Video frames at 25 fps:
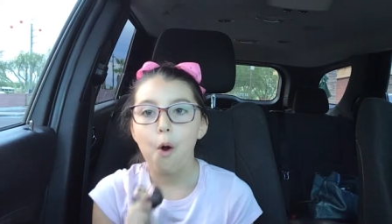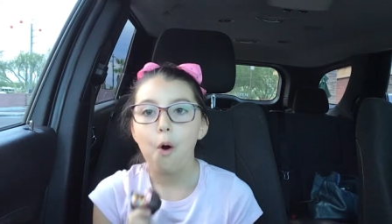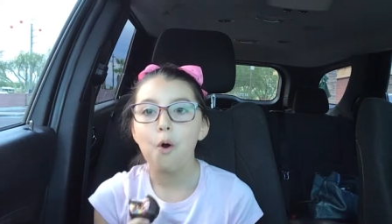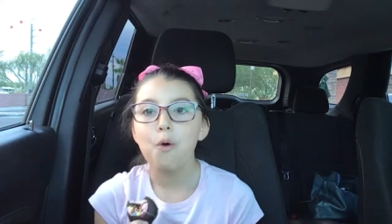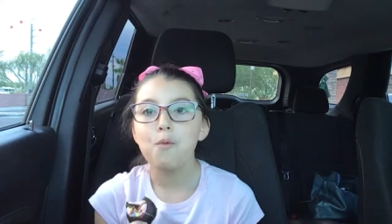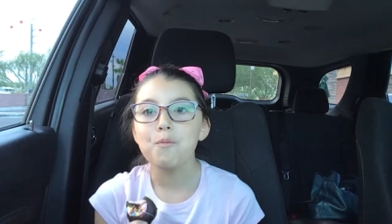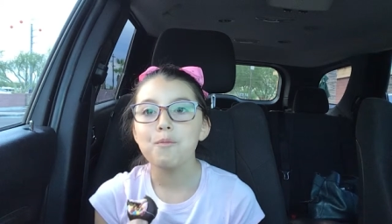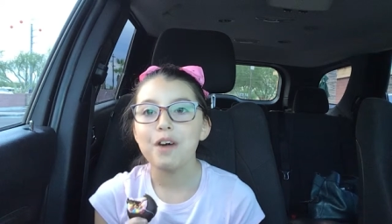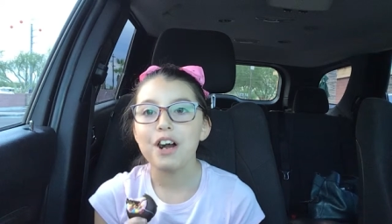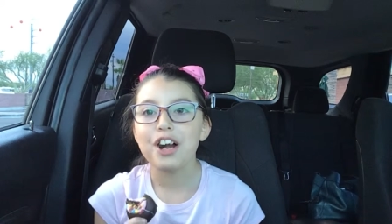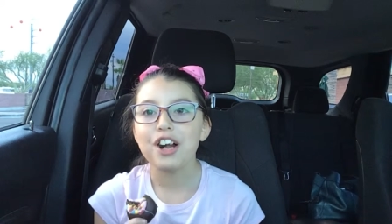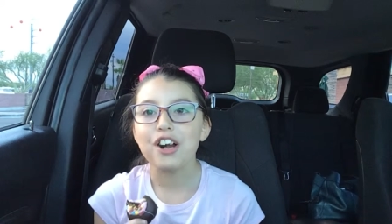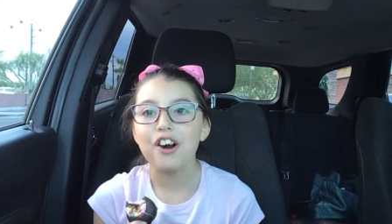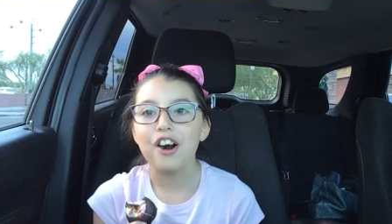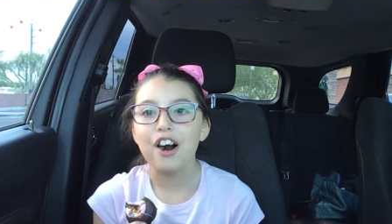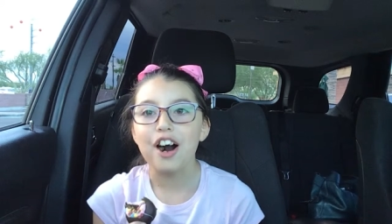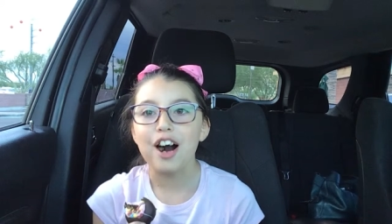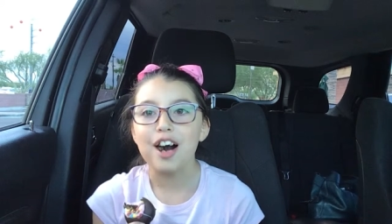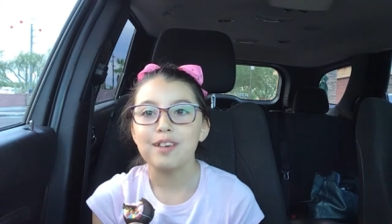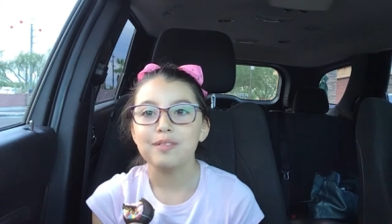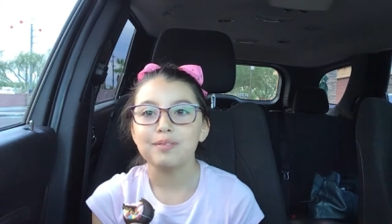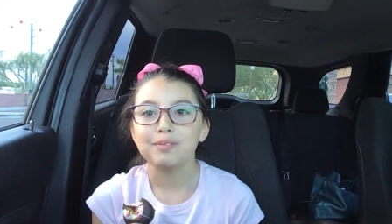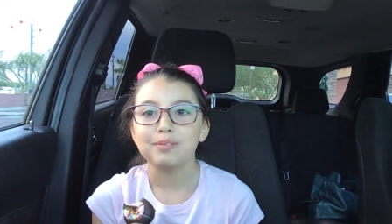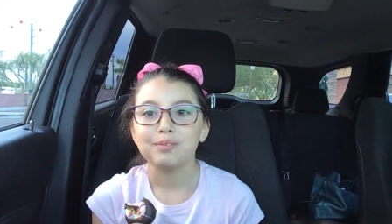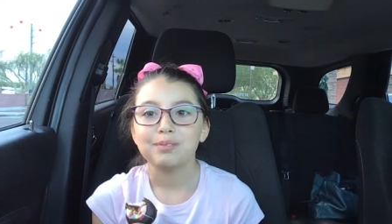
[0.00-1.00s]
Oh my
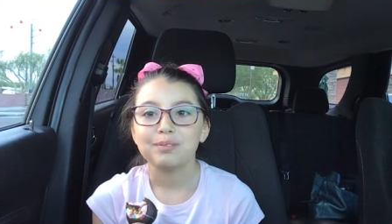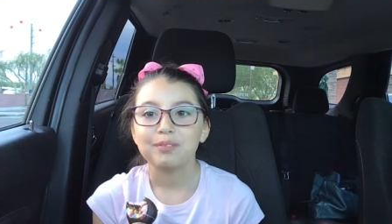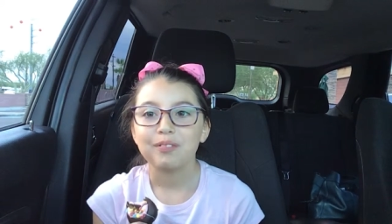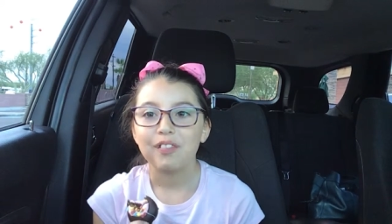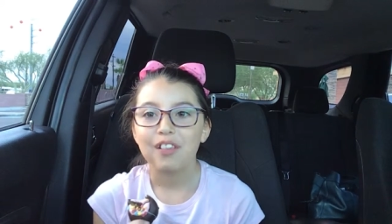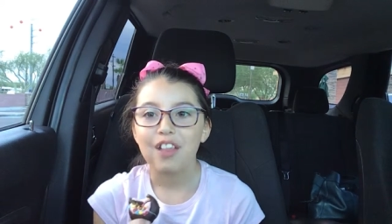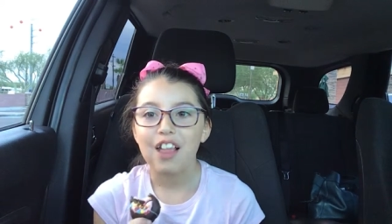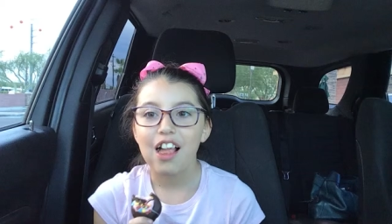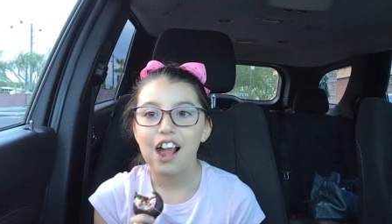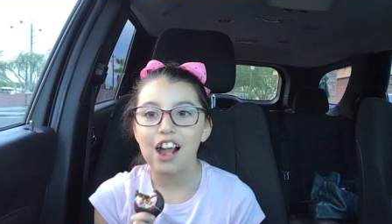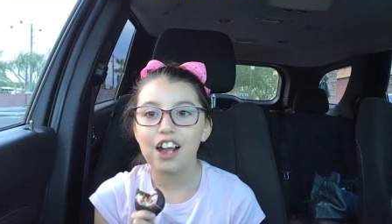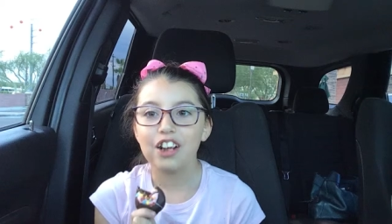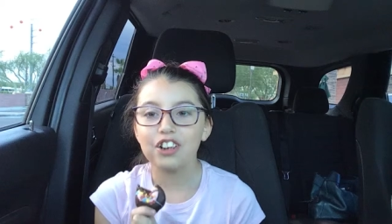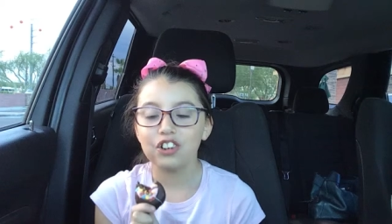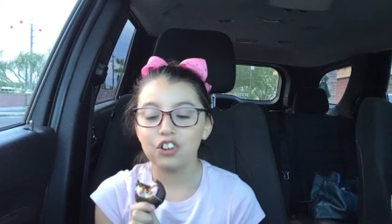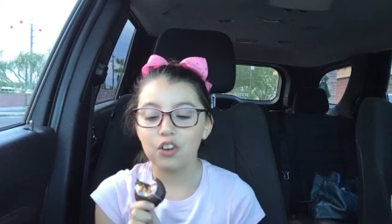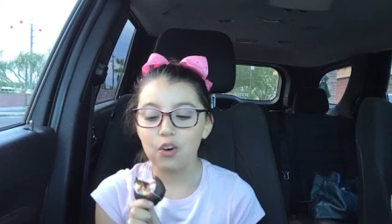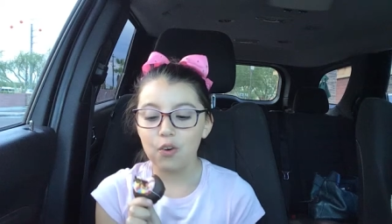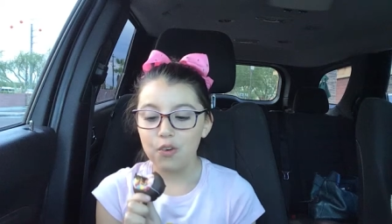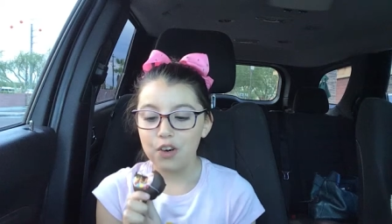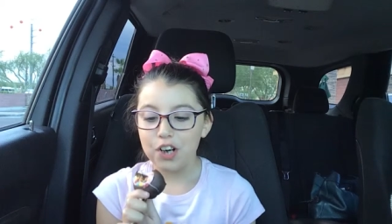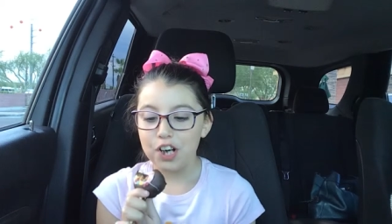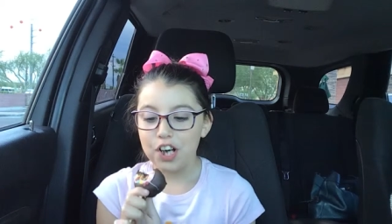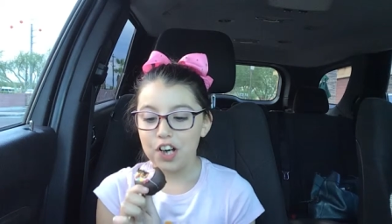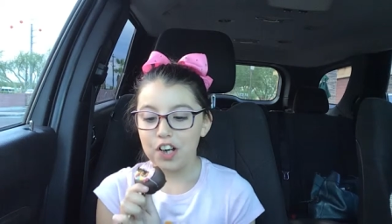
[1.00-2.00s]
god, it's
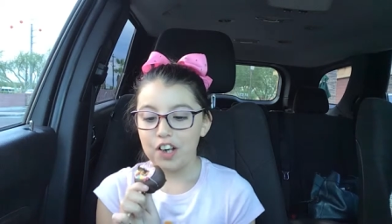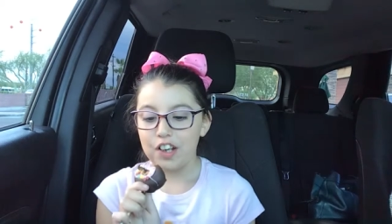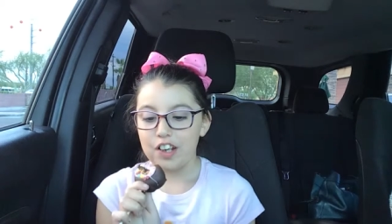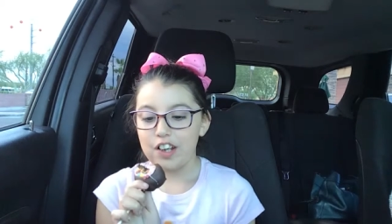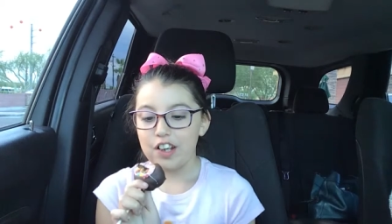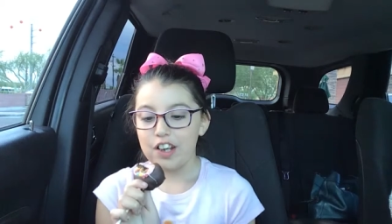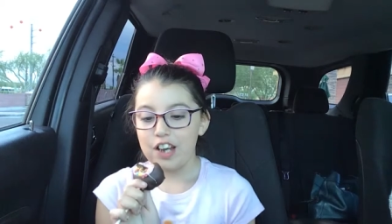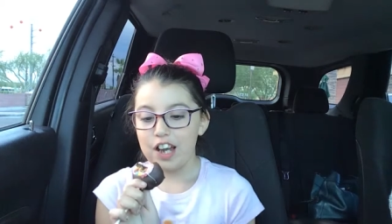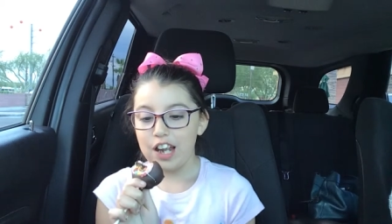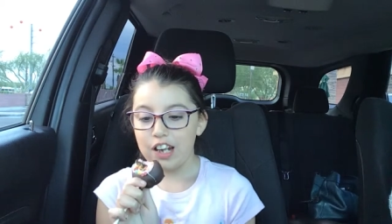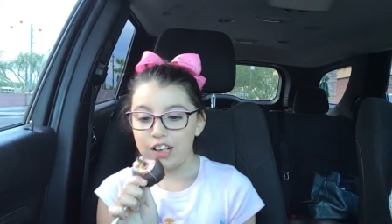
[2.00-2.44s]
so good.